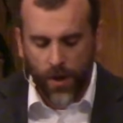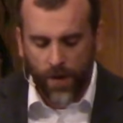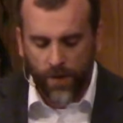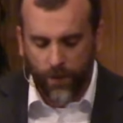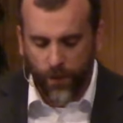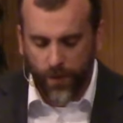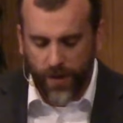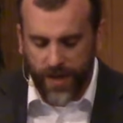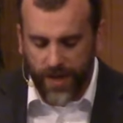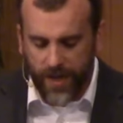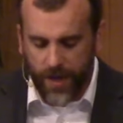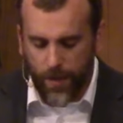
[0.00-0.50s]

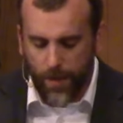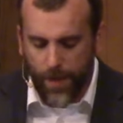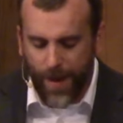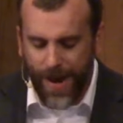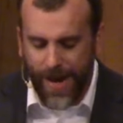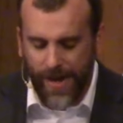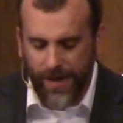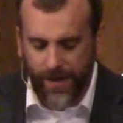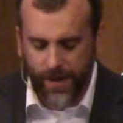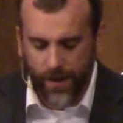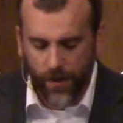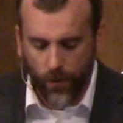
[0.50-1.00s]
For he
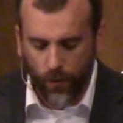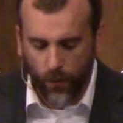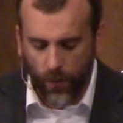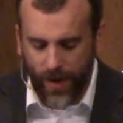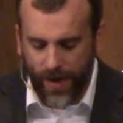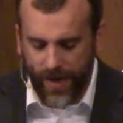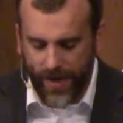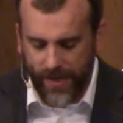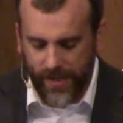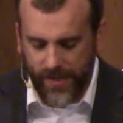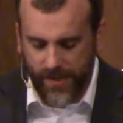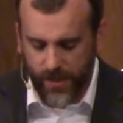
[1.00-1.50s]
commanded and
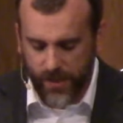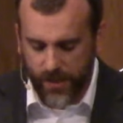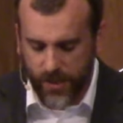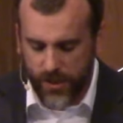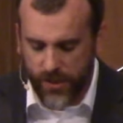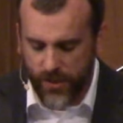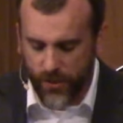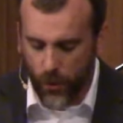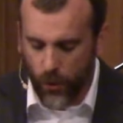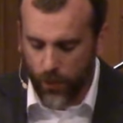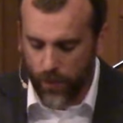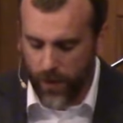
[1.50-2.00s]
raised the
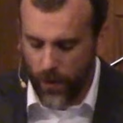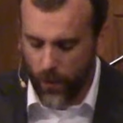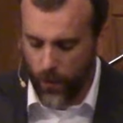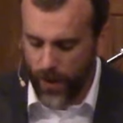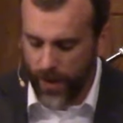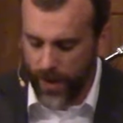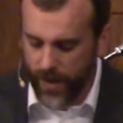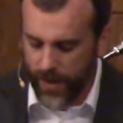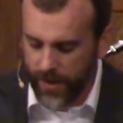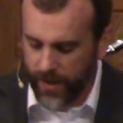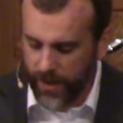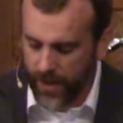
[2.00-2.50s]
stormy
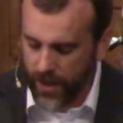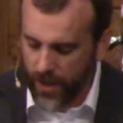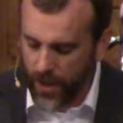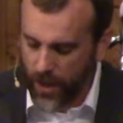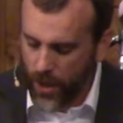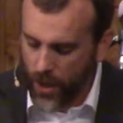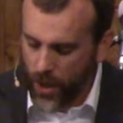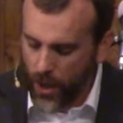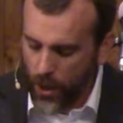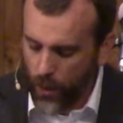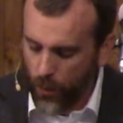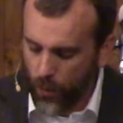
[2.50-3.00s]
wind,
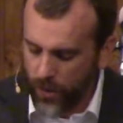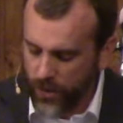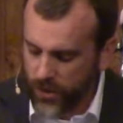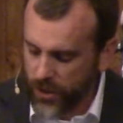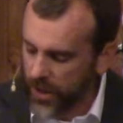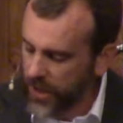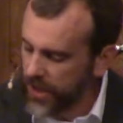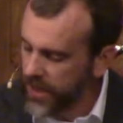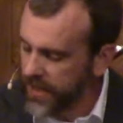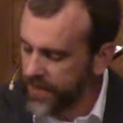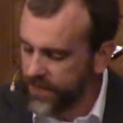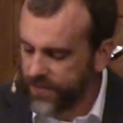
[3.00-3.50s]

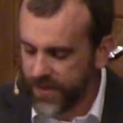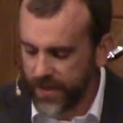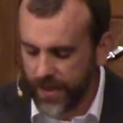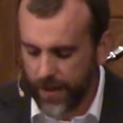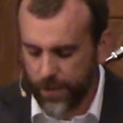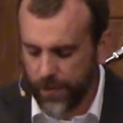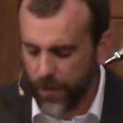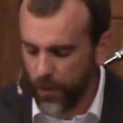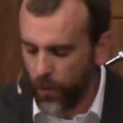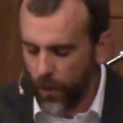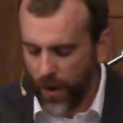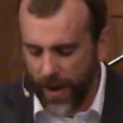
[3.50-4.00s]
which lifted
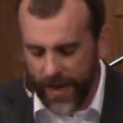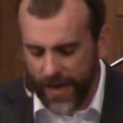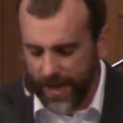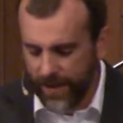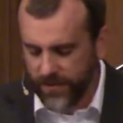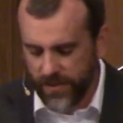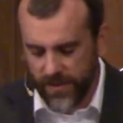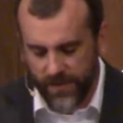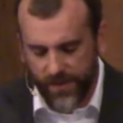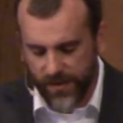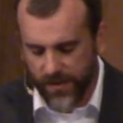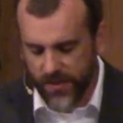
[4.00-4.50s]
up the
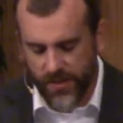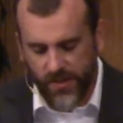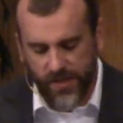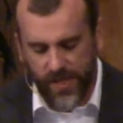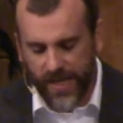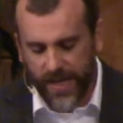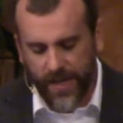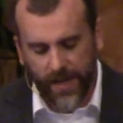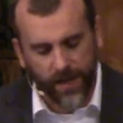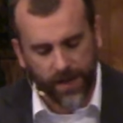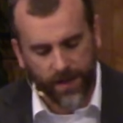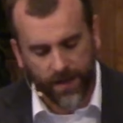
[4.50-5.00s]
waves of the
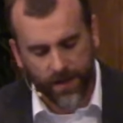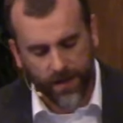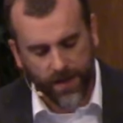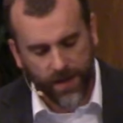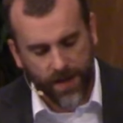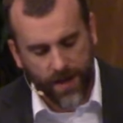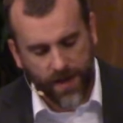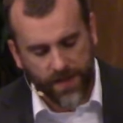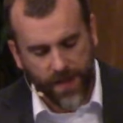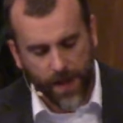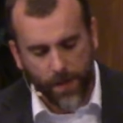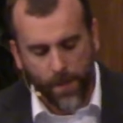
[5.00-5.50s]
sea.
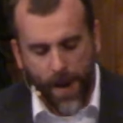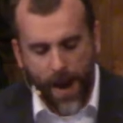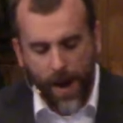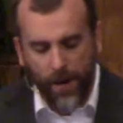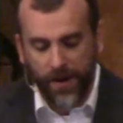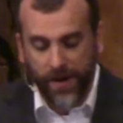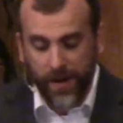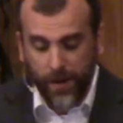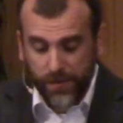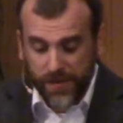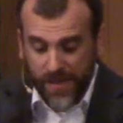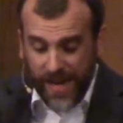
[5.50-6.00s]
They
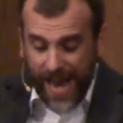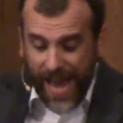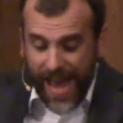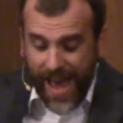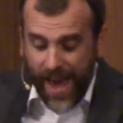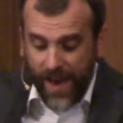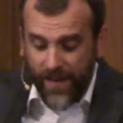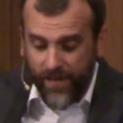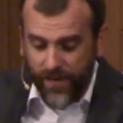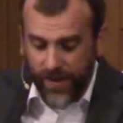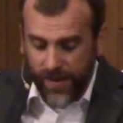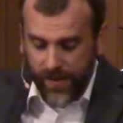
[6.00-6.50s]
mounted up to
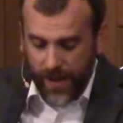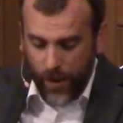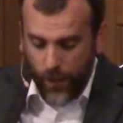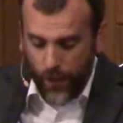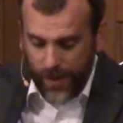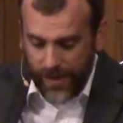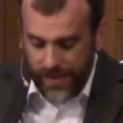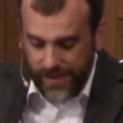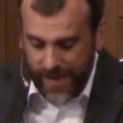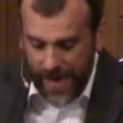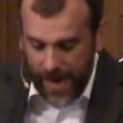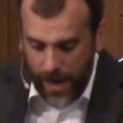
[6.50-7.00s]
heaven. They
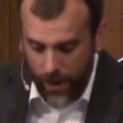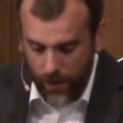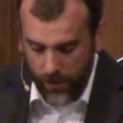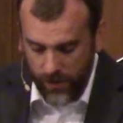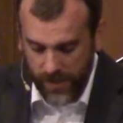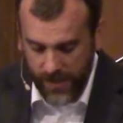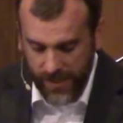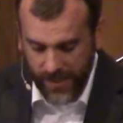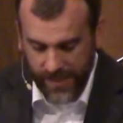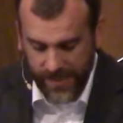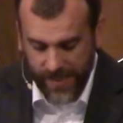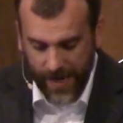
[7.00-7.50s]
went down
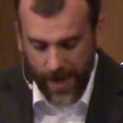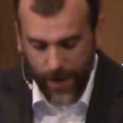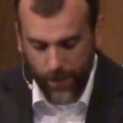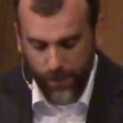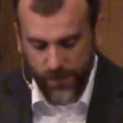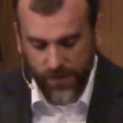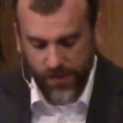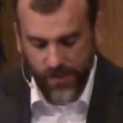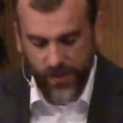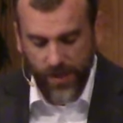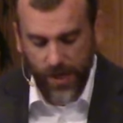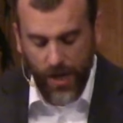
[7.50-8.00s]
to the
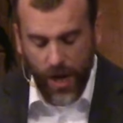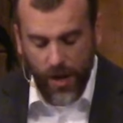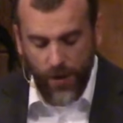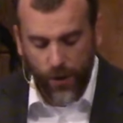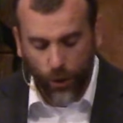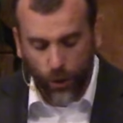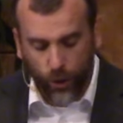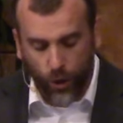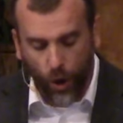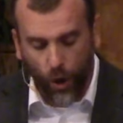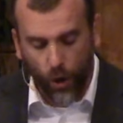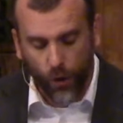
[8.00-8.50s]
depths.
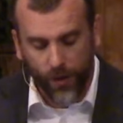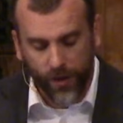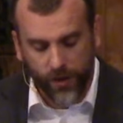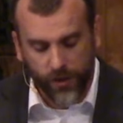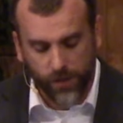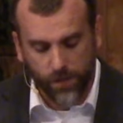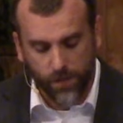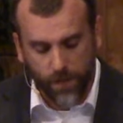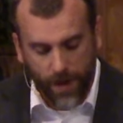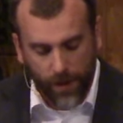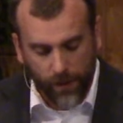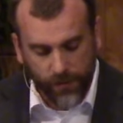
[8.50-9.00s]
Their
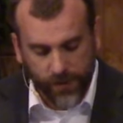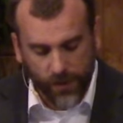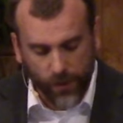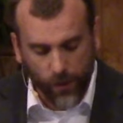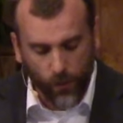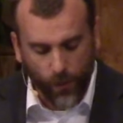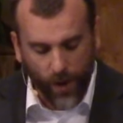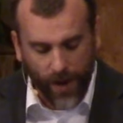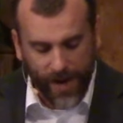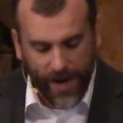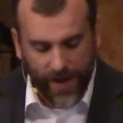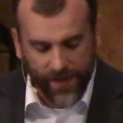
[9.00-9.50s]
courage melted
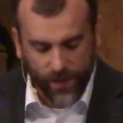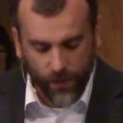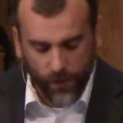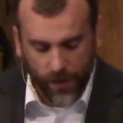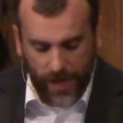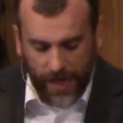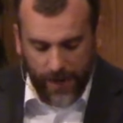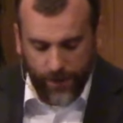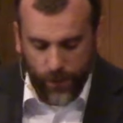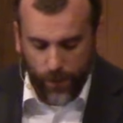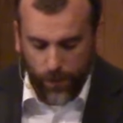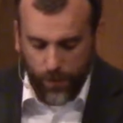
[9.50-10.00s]
away in their
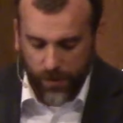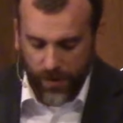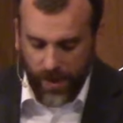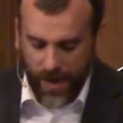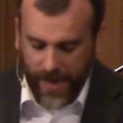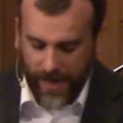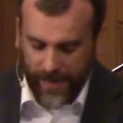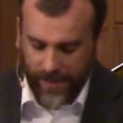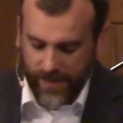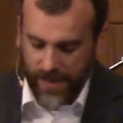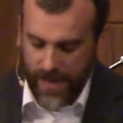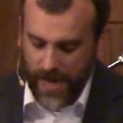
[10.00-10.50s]
evil
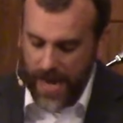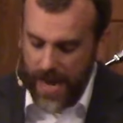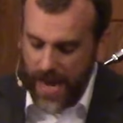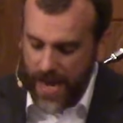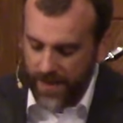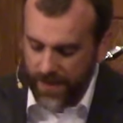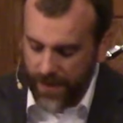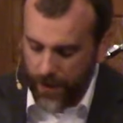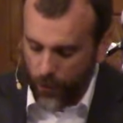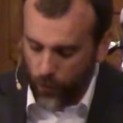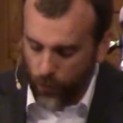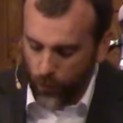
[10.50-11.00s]
plight.
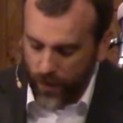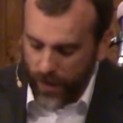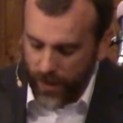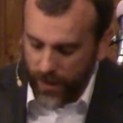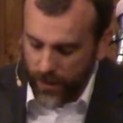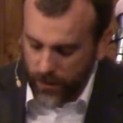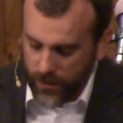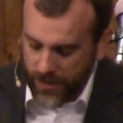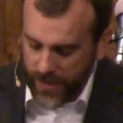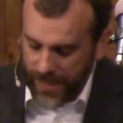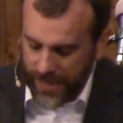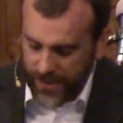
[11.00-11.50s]
They
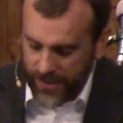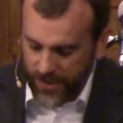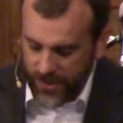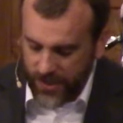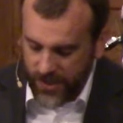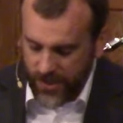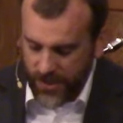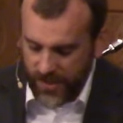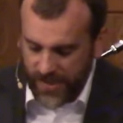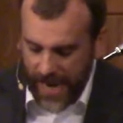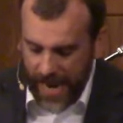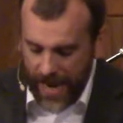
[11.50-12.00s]
reeled and
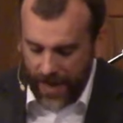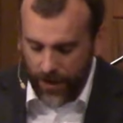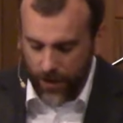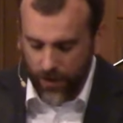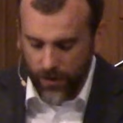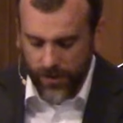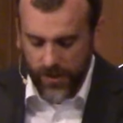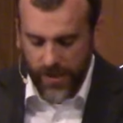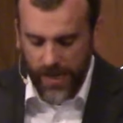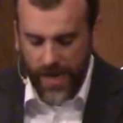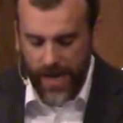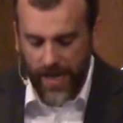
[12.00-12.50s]

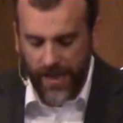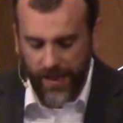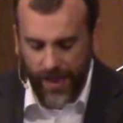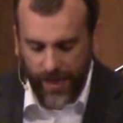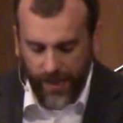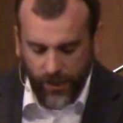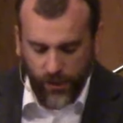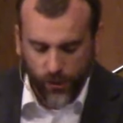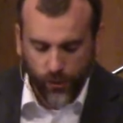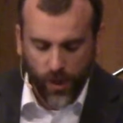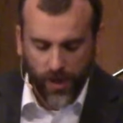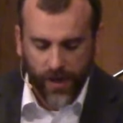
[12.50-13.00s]
staggered
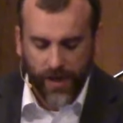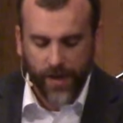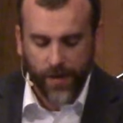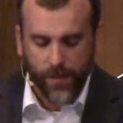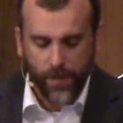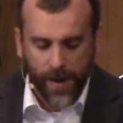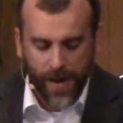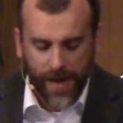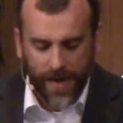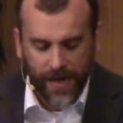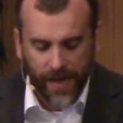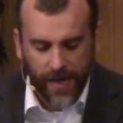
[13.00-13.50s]
like
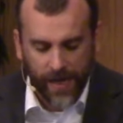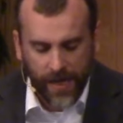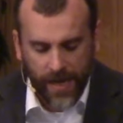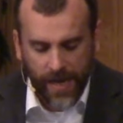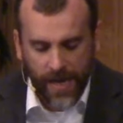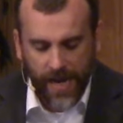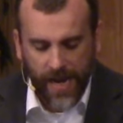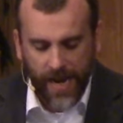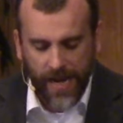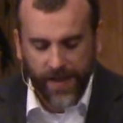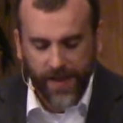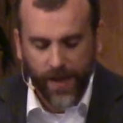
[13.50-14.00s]
drunken men,
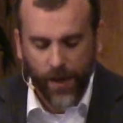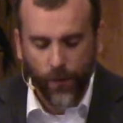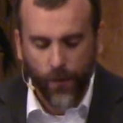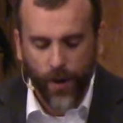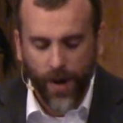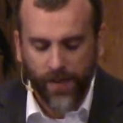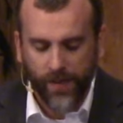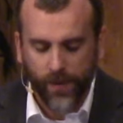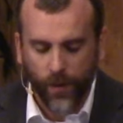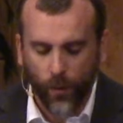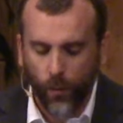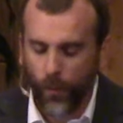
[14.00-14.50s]
and they were
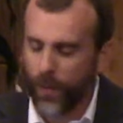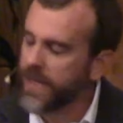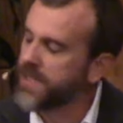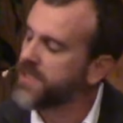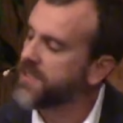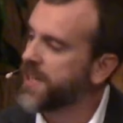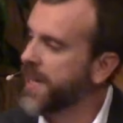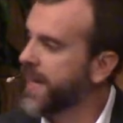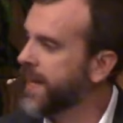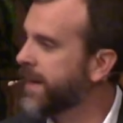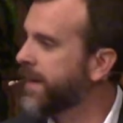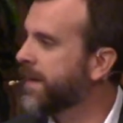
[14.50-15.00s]
at their
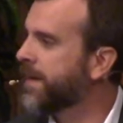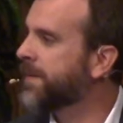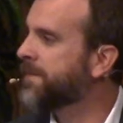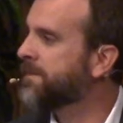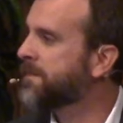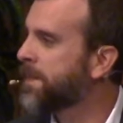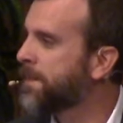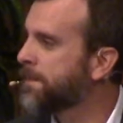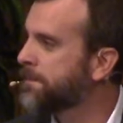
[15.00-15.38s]
wits' end.